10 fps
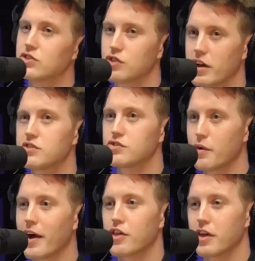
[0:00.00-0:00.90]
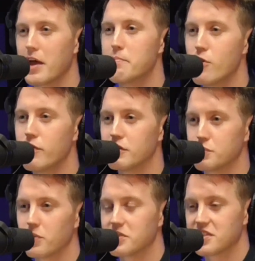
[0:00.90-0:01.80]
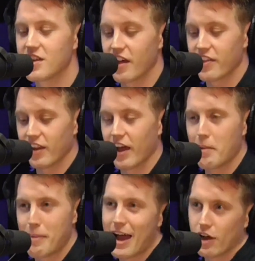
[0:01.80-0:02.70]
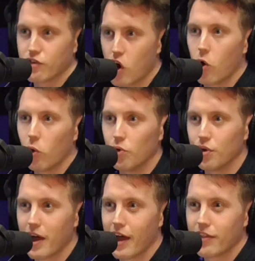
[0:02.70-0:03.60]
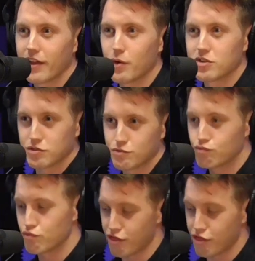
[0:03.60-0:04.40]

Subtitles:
It's true, actually. In movies, you always see that. They're like a bag of gold, and they all just